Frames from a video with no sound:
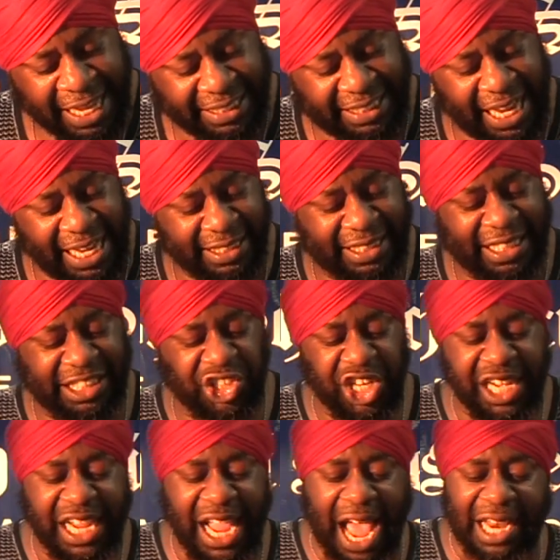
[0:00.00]
It says the
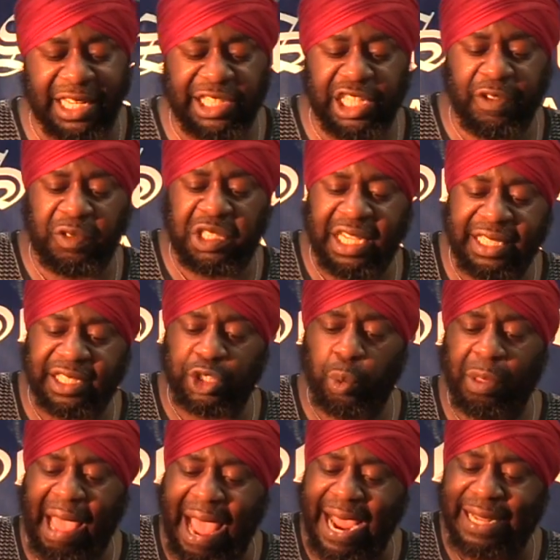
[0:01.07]
genealogy of Jesus
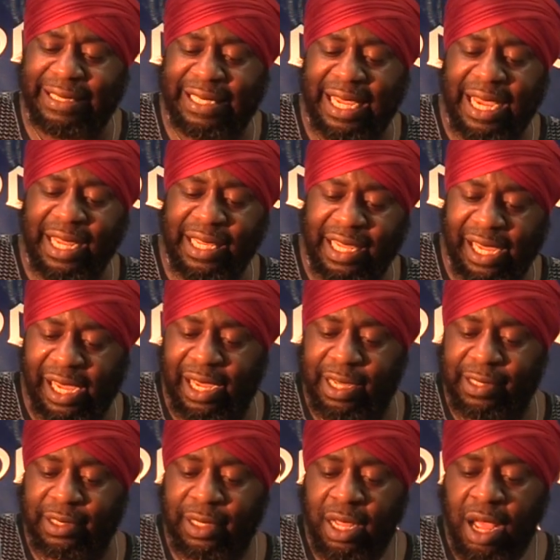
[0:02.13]
with 18
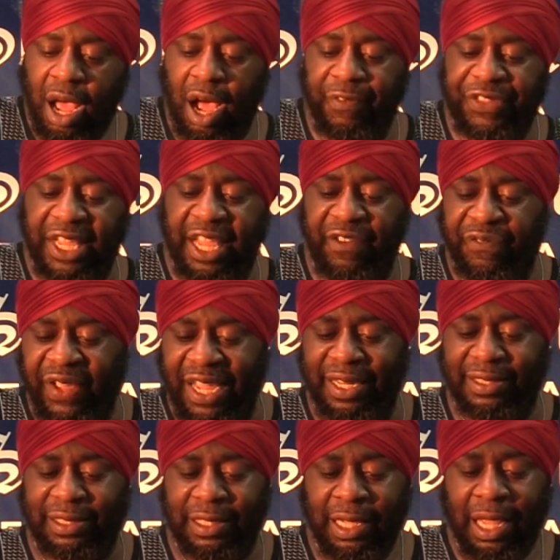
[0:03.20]
years of the
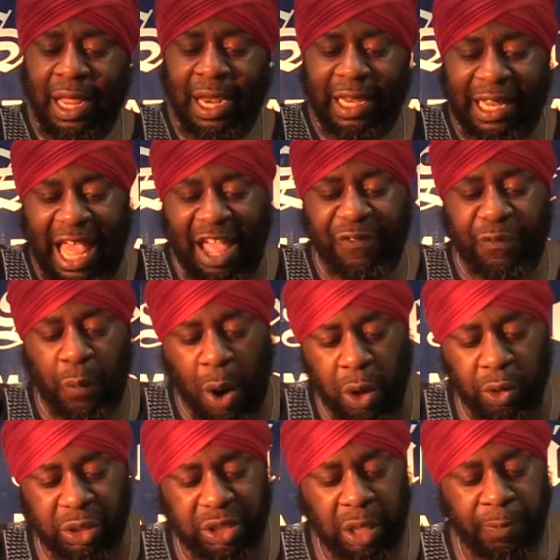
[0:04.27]
events, life
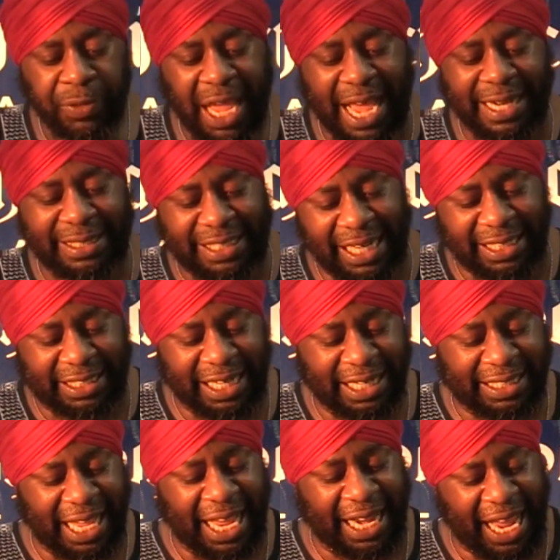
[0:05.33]
works, and
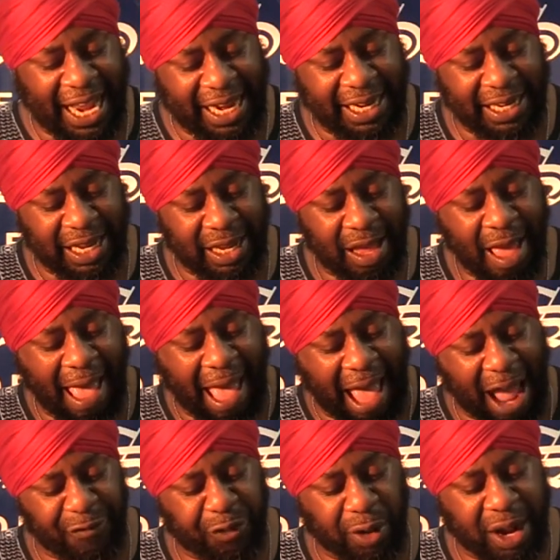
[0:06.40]
teachings in India,
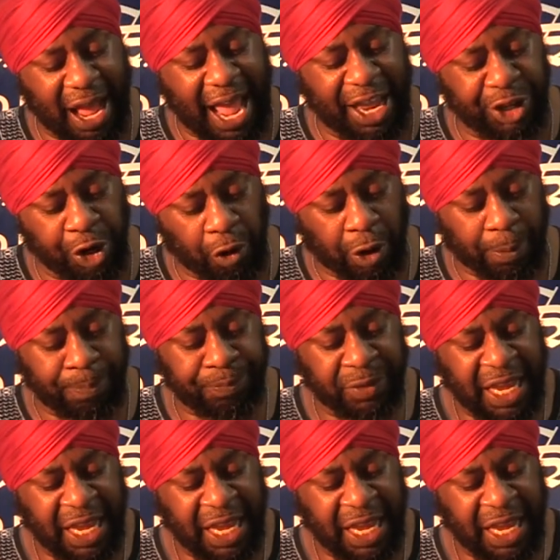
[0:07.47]
Africa, and Europe.